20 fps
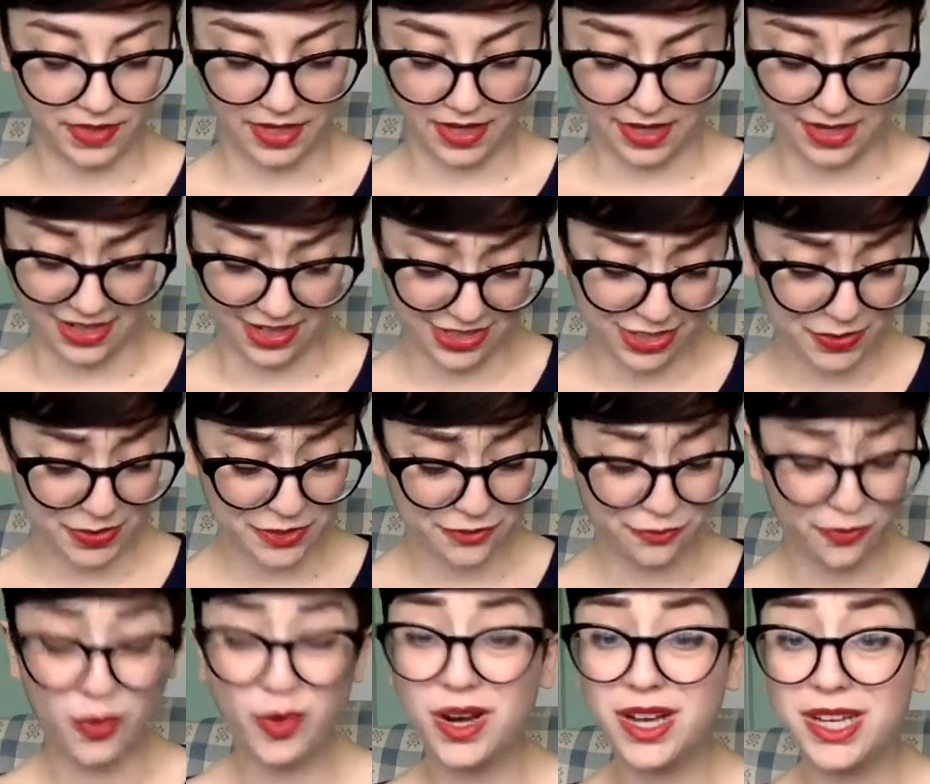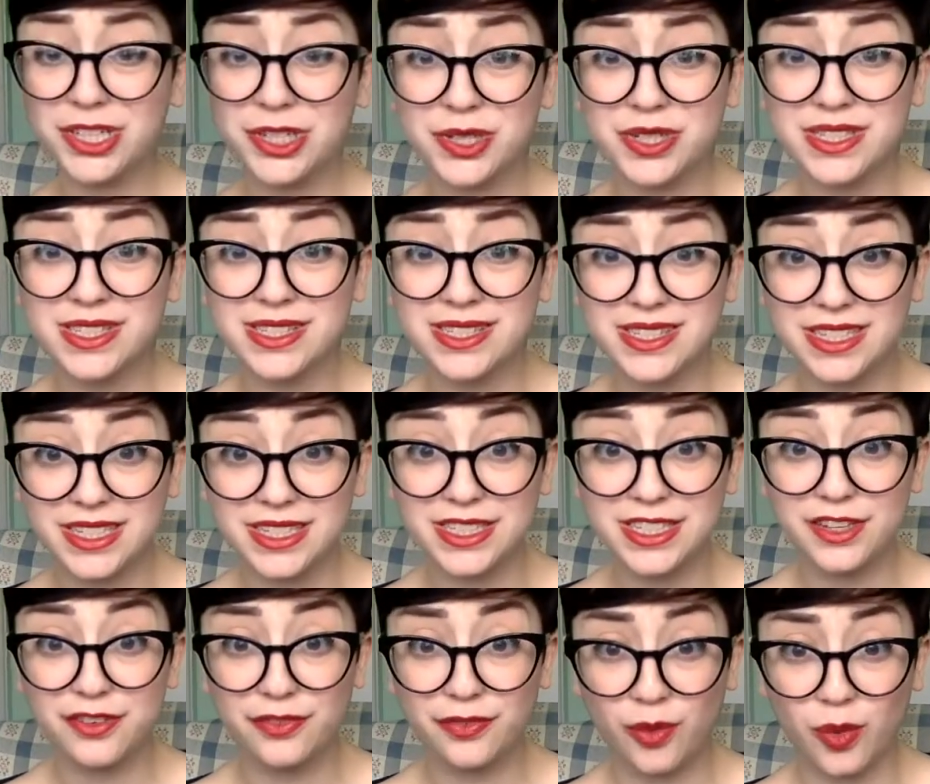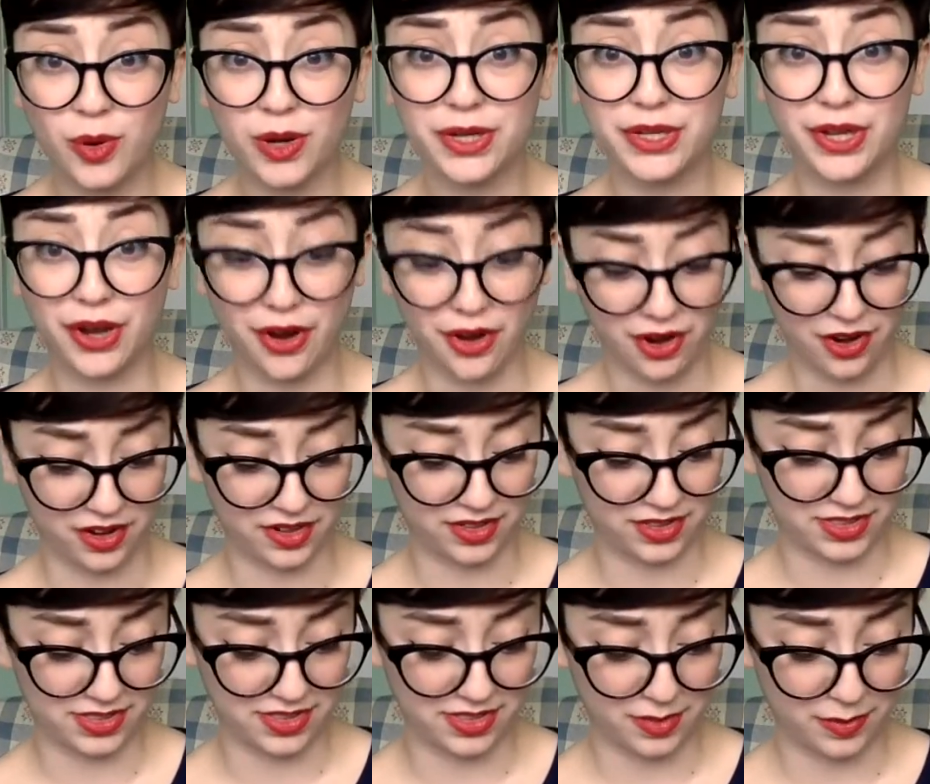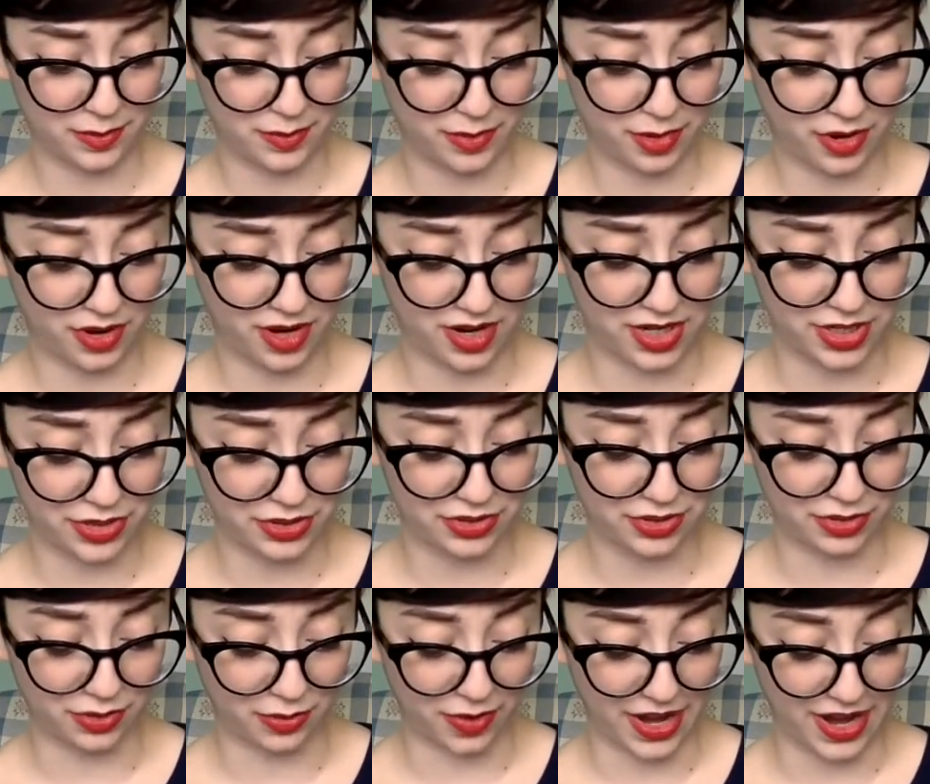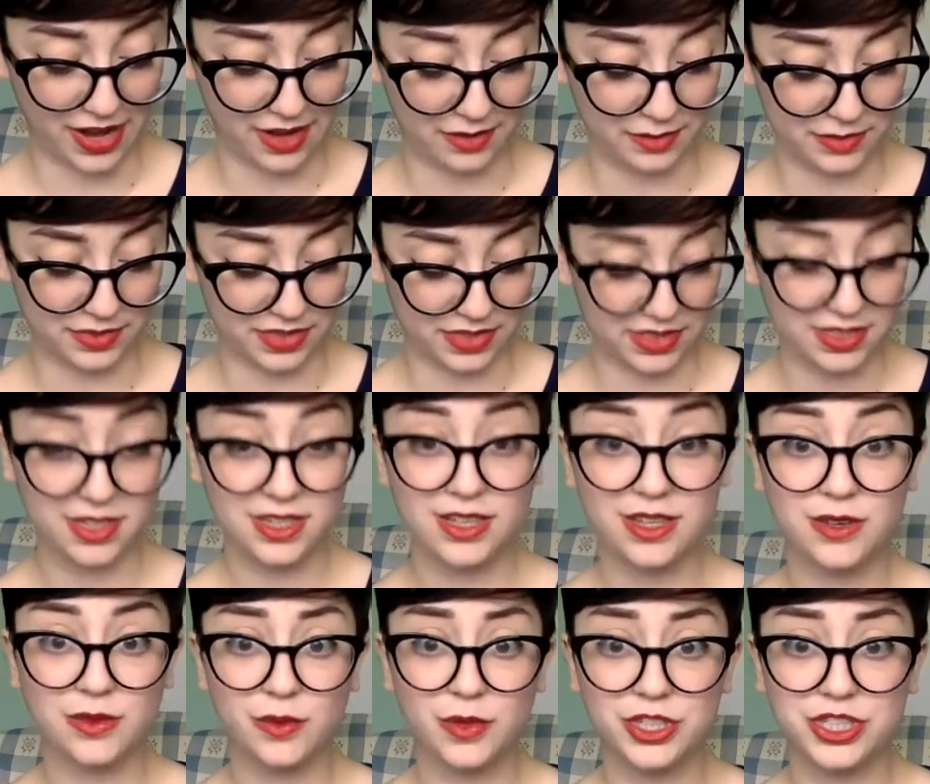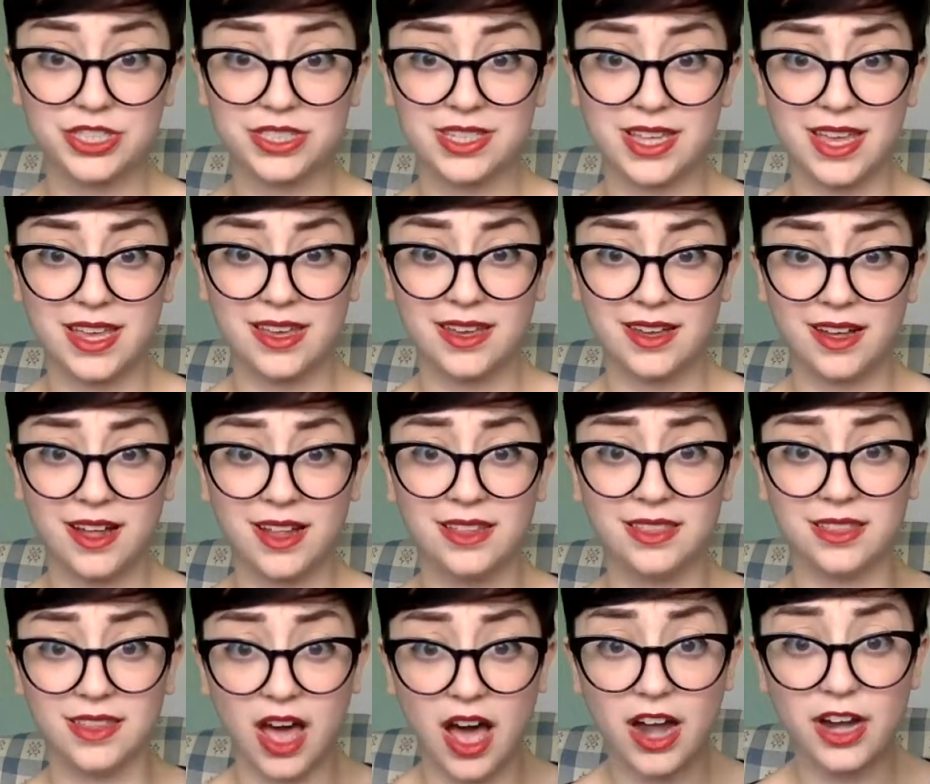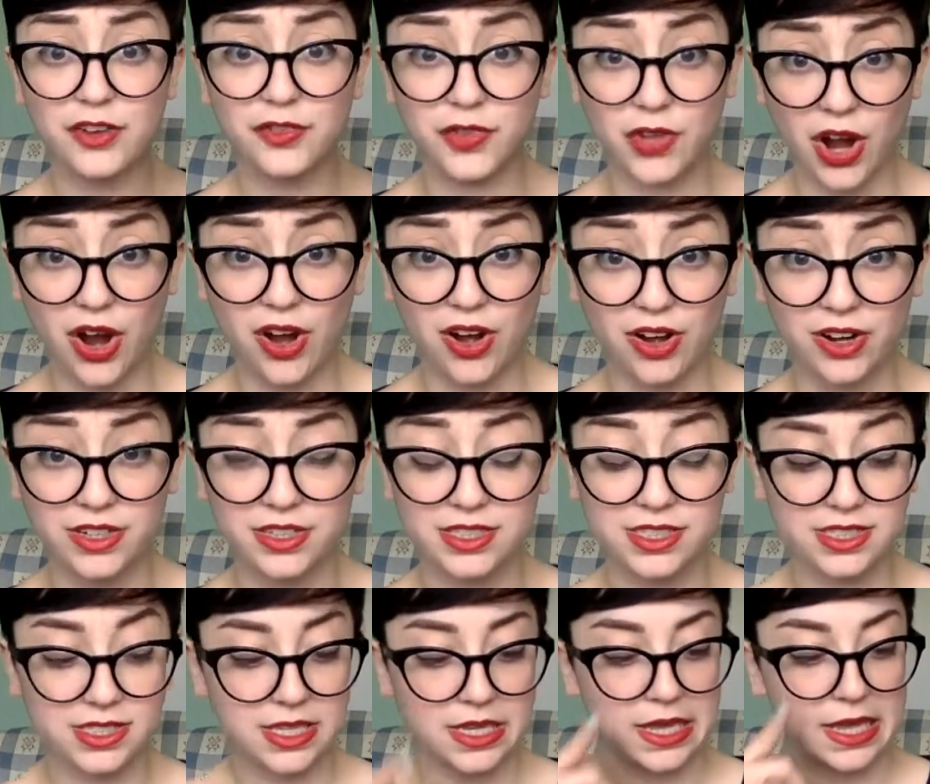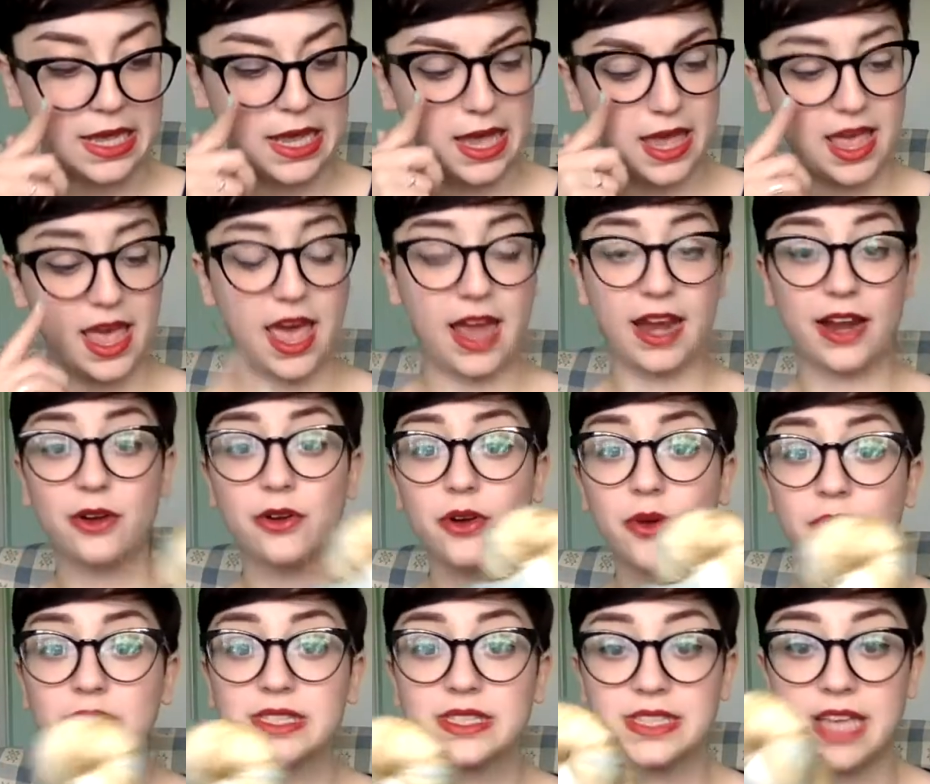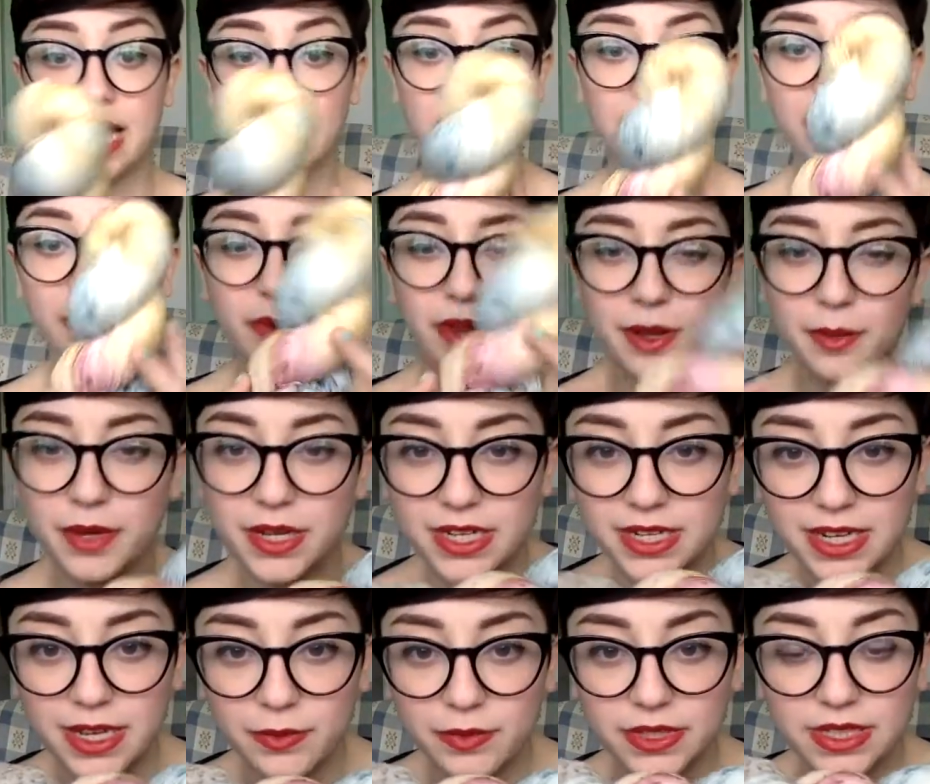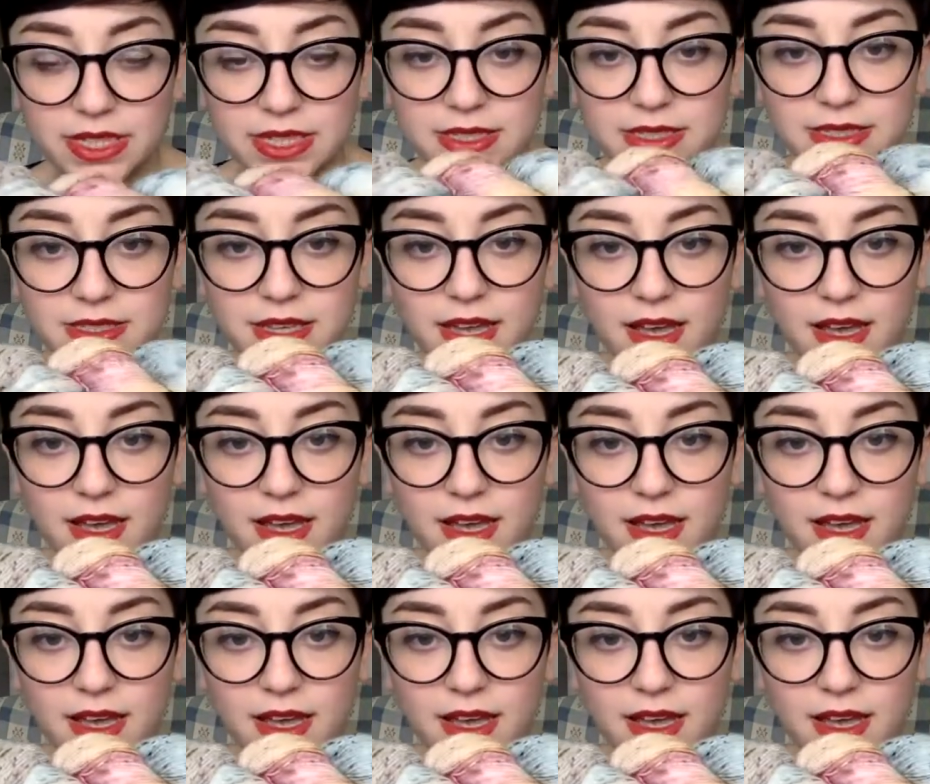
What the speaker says: it also has 464 yards per 100 grams, which is like a lot of yards. And I don't know exactly what I'm going to knit with this,